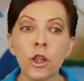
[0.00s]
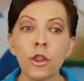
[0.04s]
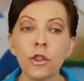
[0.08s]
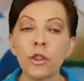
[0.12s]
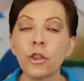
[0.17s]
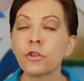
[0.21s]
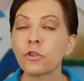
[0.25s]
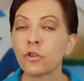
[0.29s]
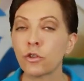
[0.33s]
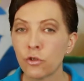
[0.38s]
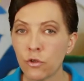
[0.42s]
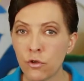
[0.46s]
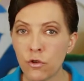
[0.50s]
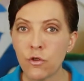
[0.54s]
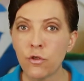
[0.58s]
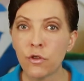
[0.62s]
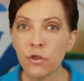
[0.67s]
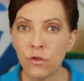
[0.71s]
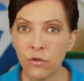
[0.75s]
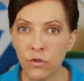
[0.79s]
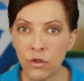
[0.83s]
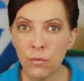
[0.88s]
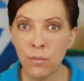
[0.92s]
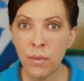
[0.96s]
The
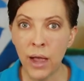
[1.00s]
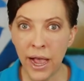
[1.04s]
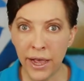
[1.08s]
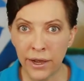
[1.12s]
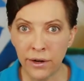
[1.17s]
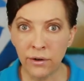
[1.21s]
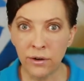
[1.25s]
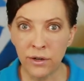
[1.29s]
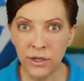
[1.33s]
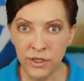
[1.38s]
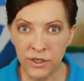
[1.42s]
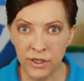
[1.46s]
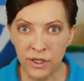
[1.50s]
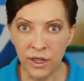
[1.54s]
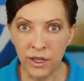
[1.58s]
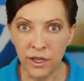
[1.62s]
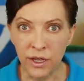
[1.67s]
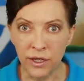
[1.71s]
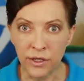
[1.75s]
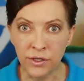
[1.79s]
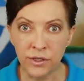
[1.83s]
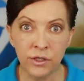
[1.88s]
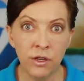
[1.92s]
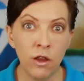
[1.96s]
truth of the matter is
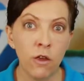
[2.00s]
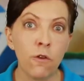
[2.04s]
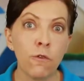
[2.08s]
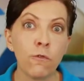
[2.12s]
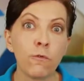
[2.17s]
this